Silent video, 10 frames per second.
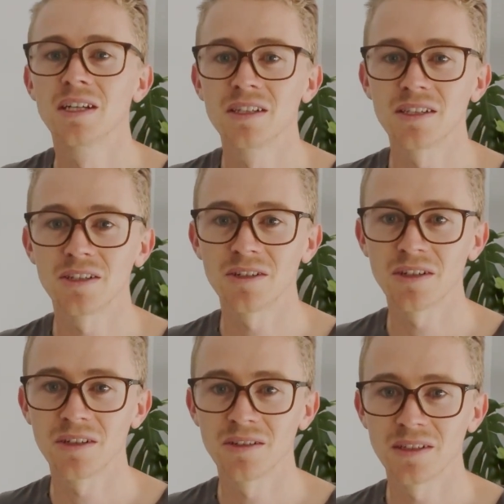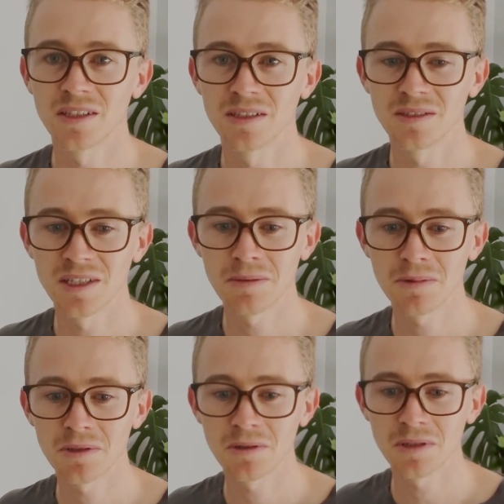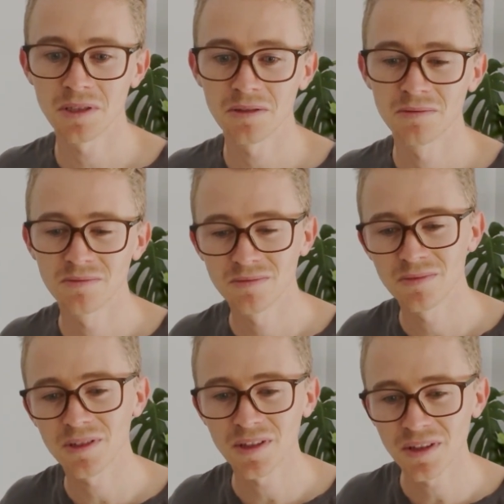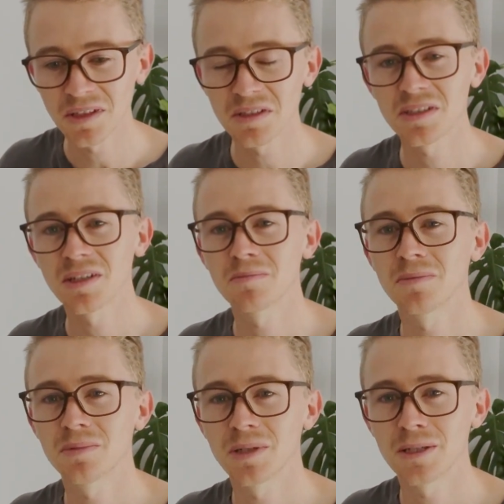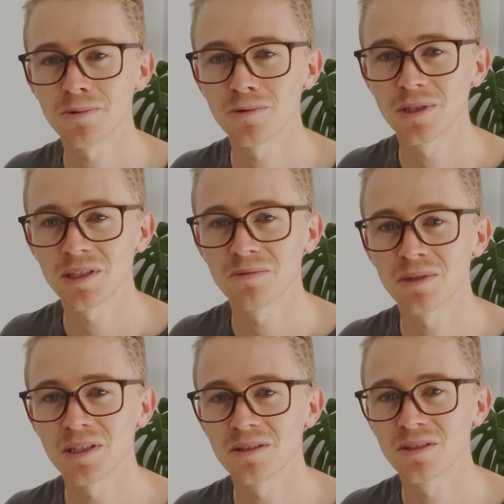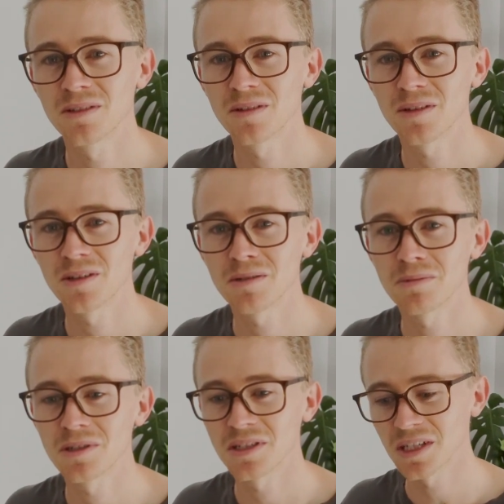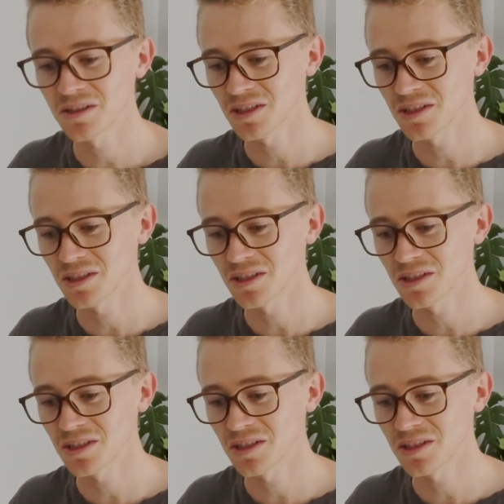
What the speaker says: So typically, I think some people recommend 30%.